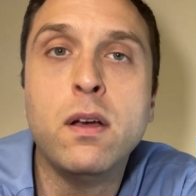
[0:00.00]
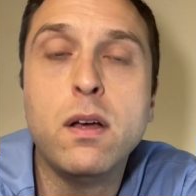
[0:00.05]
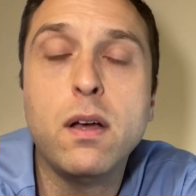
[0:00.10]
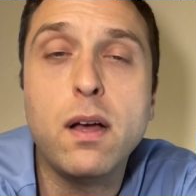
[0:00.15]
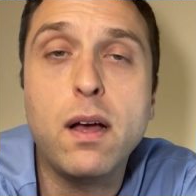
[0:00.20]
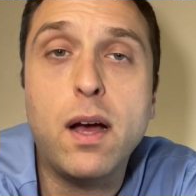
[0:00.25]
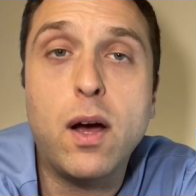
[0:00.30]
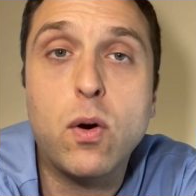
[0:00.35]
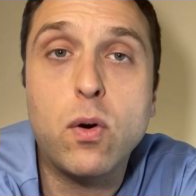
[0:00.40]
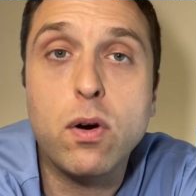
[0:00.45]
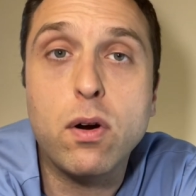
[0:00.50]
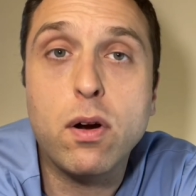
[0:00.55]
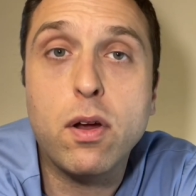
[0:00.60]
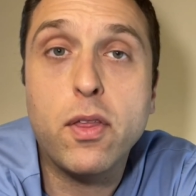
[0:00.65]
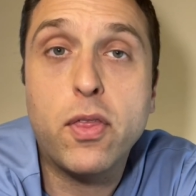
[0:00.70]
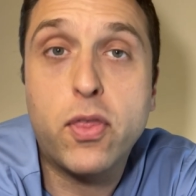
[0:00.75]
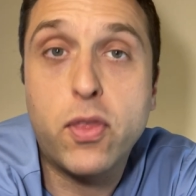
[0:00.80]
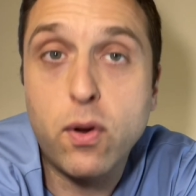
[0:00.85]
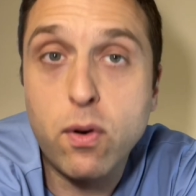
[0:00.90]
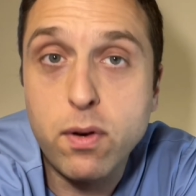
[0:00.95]
Our
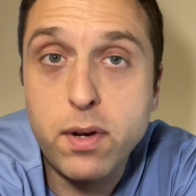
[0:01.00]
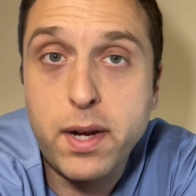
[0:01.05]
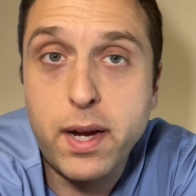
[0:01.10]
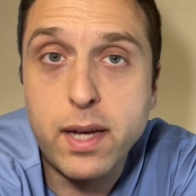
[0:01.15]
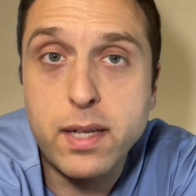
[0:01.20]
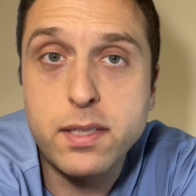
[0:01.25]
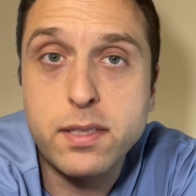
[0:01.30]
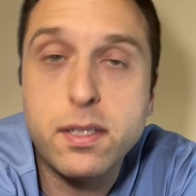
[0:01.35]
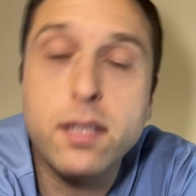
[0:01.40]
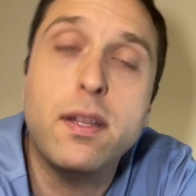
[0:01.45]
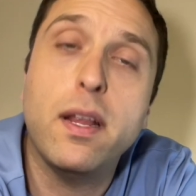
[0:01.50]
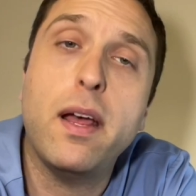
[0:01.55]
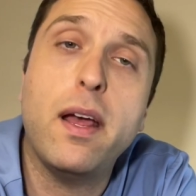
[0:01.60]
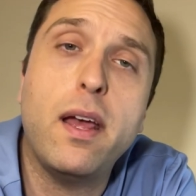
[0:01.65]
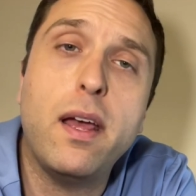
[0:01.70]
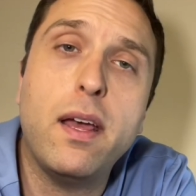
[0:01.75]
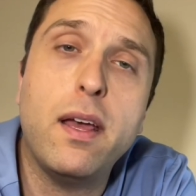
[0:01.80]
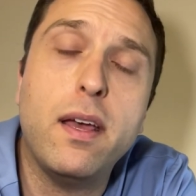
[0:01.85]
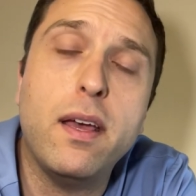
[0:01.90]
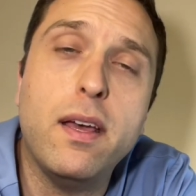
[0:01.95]
third case
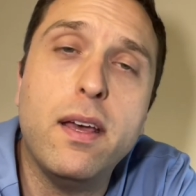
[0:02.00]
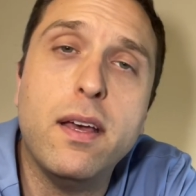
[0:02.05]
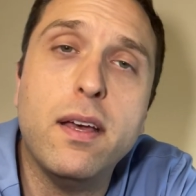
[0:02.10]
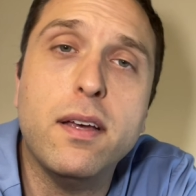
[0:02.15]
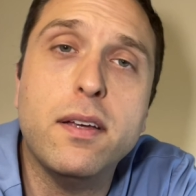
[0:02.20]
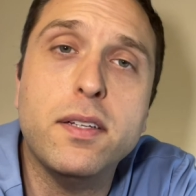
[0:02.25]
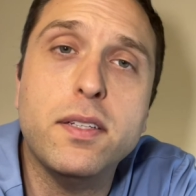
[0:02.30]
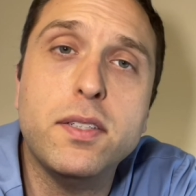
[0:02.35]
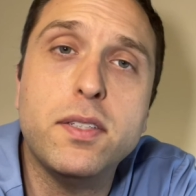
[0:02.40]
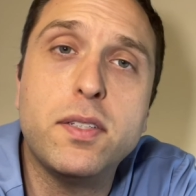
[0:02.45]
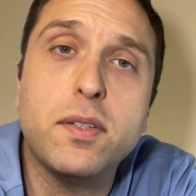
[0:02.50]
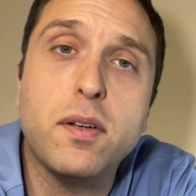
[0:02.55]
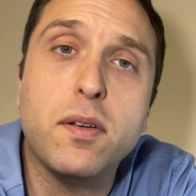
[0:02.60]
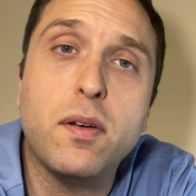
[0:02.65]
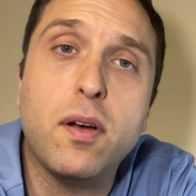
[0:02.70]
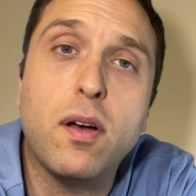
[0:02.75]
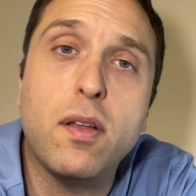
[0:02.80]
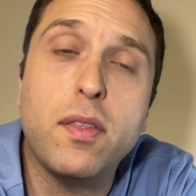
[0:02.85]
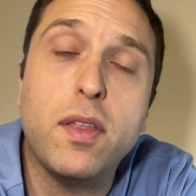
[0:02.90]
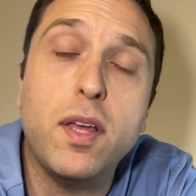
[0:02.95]
today is
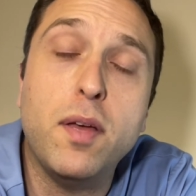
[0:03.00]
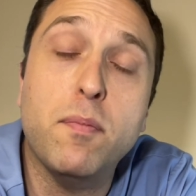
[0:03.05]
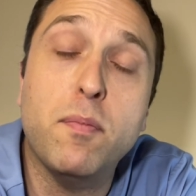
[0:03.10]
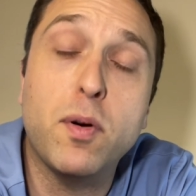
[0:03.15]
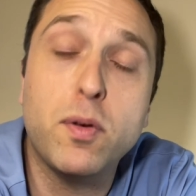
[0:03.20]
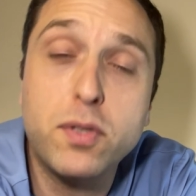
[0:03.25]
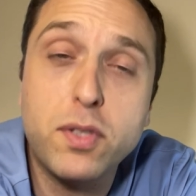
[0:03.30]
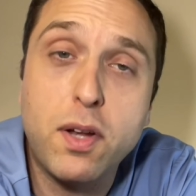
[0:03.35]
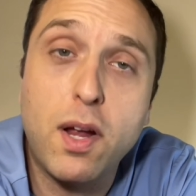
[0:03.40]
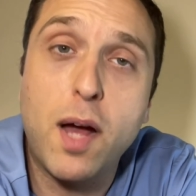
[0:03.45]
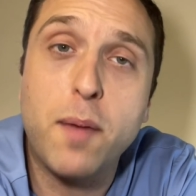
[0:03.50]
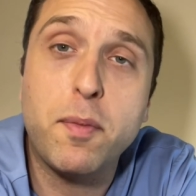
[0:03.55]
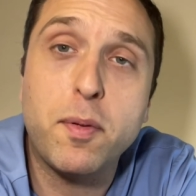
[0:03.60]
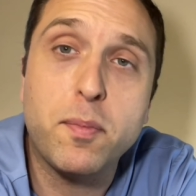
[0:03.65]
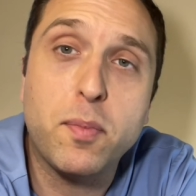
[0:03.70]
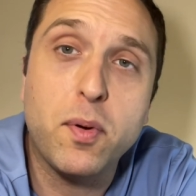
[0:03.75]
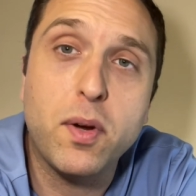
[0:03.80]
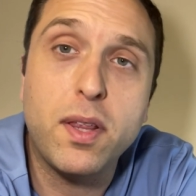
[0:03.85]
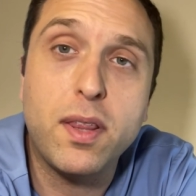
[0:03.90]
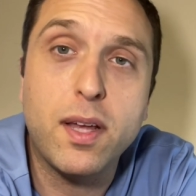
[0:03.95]
the most common
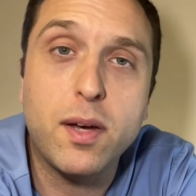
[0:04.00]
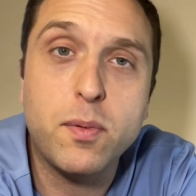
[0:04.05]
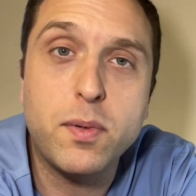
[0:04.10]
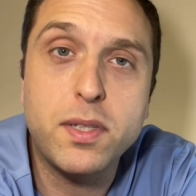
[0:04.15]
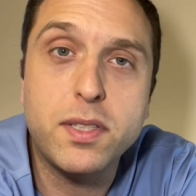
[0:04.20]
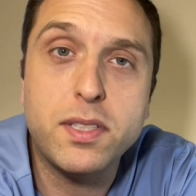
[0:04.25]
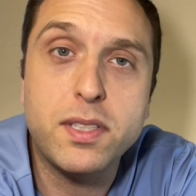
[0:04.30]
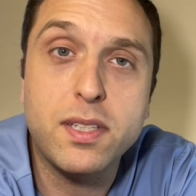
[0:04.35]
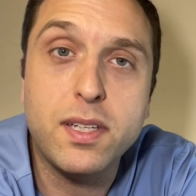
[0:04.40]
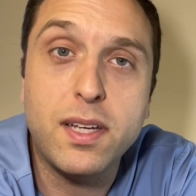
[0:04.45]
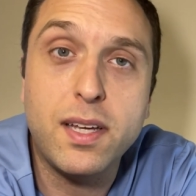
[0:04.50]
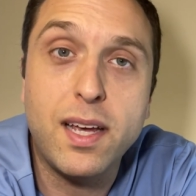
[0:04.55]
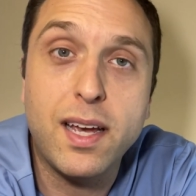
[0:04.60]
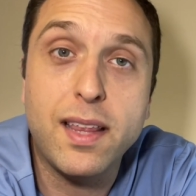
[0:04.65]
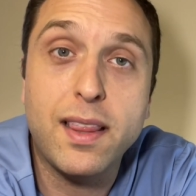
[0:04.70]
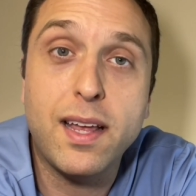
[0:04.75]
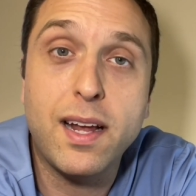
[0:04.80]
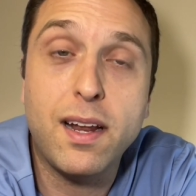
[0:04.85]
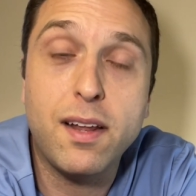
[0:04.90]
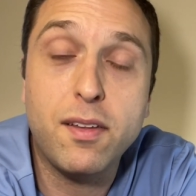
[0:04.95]
breed that we see, and
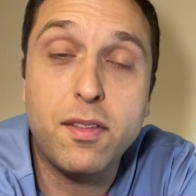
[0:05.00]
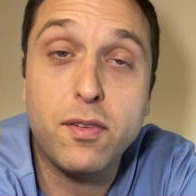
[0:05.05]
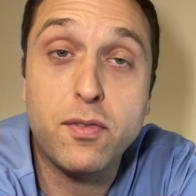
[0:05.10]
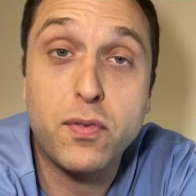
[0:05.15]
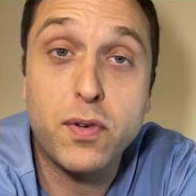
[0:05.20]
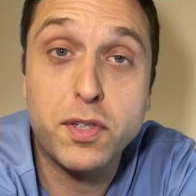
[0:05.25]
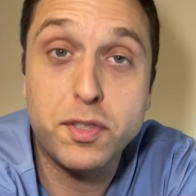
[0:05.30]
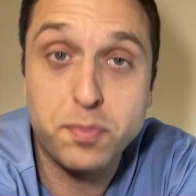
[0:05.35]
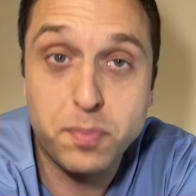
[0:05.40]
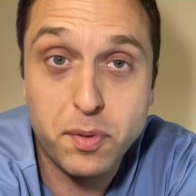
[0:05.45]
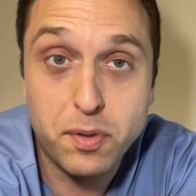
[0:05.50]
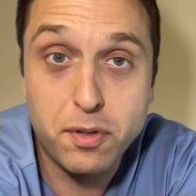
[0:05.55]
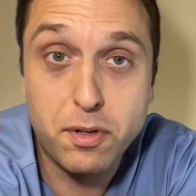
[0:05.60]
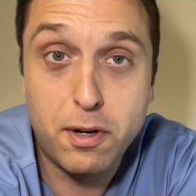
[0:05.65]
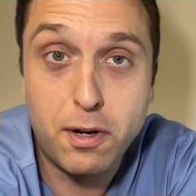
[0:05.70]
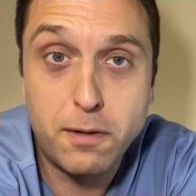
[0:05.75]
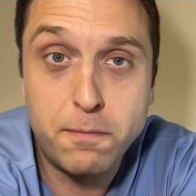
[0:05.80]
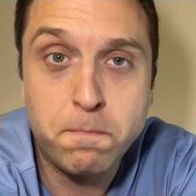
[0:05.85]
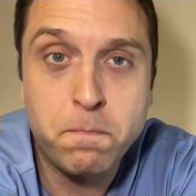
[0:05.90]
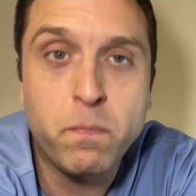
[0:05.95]
that is the French
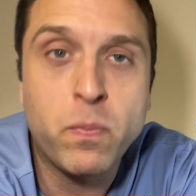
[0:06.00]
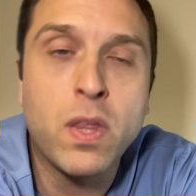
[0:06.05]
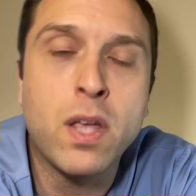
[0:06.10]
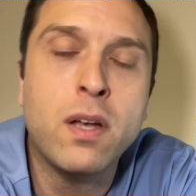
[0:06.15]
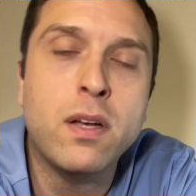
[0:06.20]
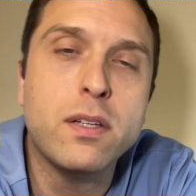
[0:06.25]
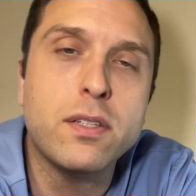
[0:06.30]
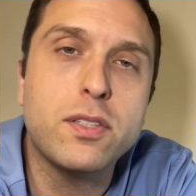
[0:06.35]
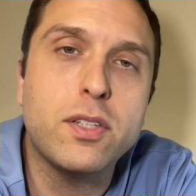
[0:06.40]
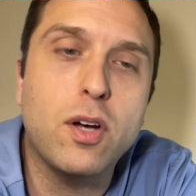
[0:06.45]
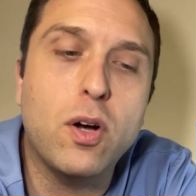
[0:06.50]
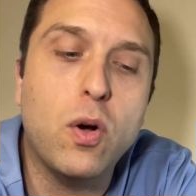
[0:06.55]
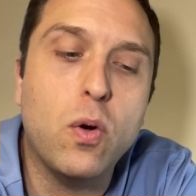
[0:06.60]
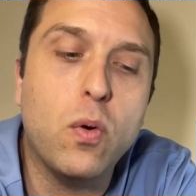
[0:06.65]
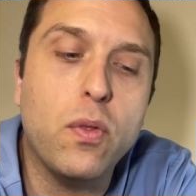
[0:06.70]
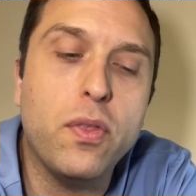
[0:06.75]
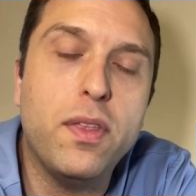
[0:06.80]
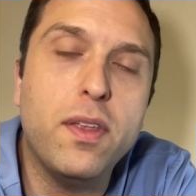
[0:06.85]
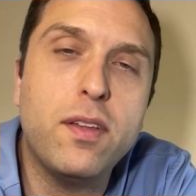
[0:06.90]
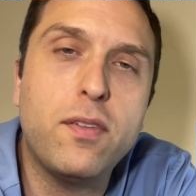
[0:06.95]
Bulldog. So
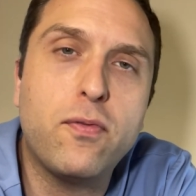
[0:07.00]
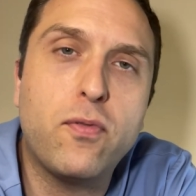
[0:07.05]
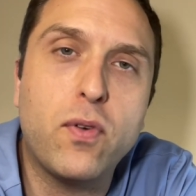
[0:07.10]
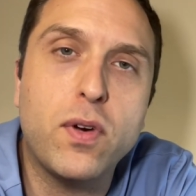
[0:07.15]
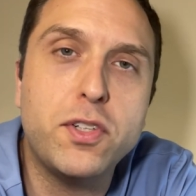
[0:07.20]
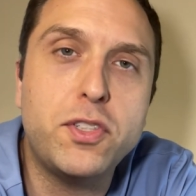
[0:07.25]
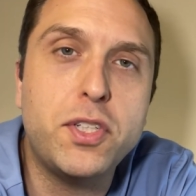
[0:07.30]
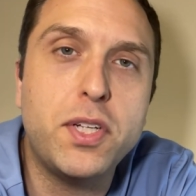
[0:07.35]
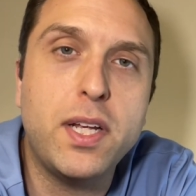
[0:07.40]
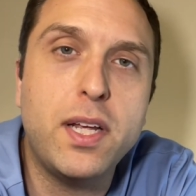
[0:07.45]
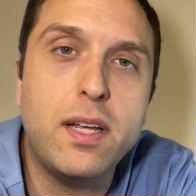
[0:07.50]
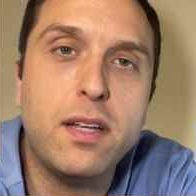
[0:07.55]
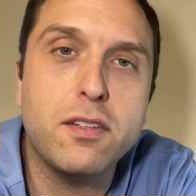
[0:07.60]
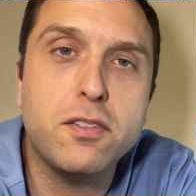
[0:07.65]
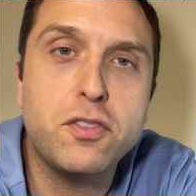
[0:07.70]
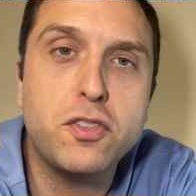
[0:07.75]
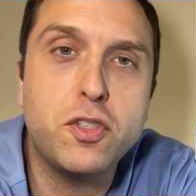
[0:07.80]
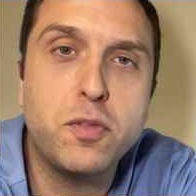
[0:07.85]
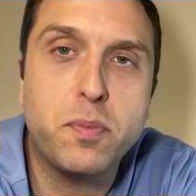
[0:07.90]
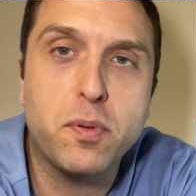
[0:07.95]
this Frenchie,
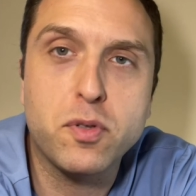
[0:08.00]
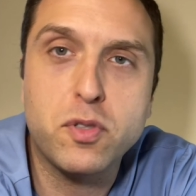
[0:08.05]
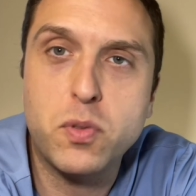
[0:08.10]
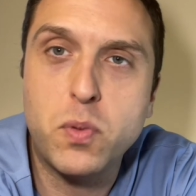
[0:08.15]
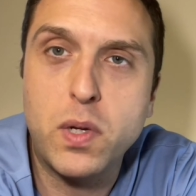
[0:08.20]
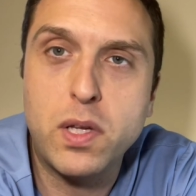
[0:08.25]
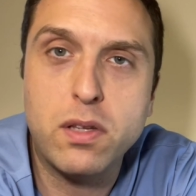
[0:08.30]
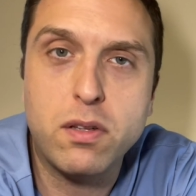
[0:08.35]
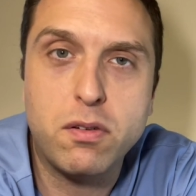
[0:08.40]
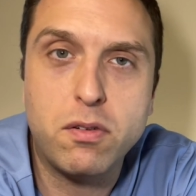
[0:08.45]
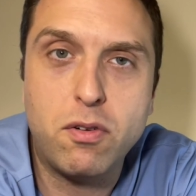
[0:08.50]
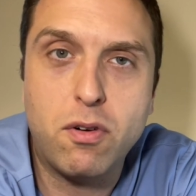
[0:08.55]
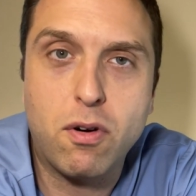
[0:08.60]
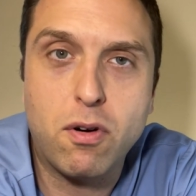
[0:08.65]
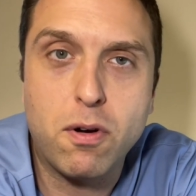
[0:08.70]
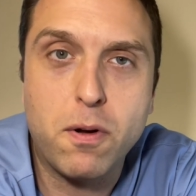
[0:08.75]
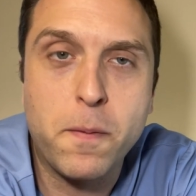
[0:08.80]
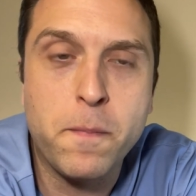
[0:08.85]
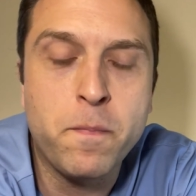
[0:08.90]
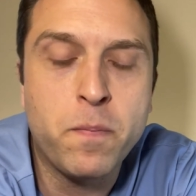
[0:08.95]
super sweet little
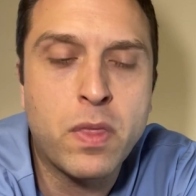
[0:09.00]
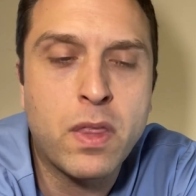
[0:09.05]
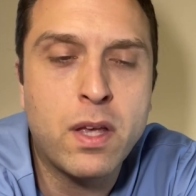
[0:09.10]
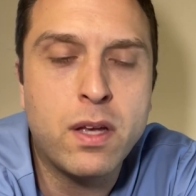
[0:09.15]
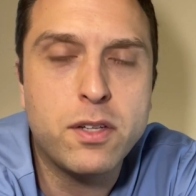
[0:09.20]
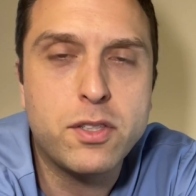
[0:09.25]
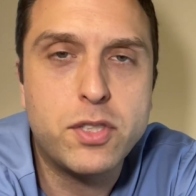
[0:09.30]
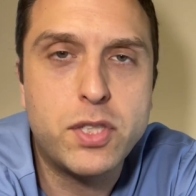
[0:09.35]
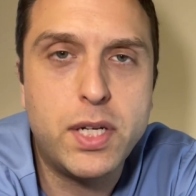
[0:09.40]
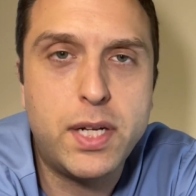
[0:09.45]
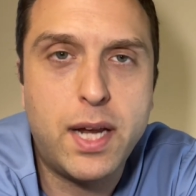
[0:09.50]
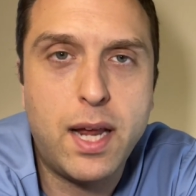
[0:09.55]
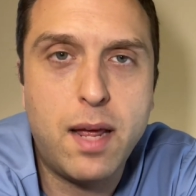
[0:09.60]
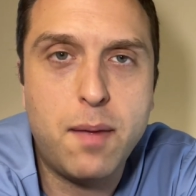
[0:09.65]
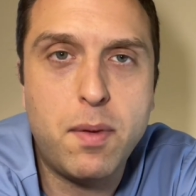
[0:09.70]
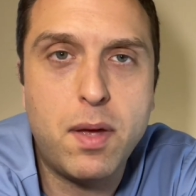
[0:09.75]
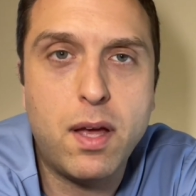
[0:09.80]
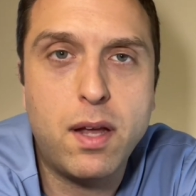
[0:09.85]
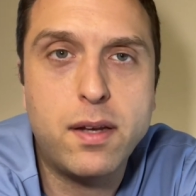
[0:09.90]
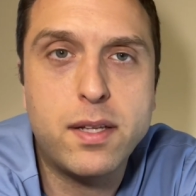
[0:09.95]
girl, she came
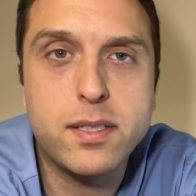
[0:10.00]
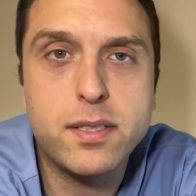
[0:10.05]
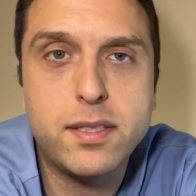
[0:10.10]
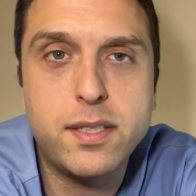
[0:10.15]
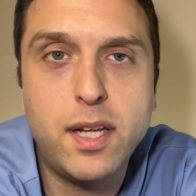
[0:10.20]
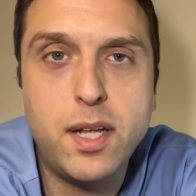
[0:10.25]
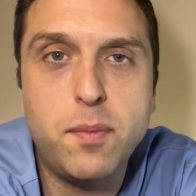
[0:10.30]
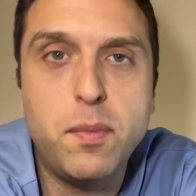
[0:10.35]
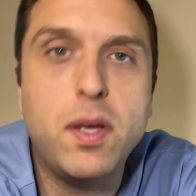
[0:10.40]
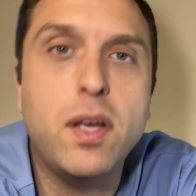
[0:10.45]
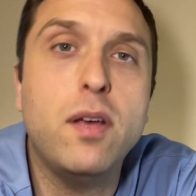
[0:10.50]
in to see me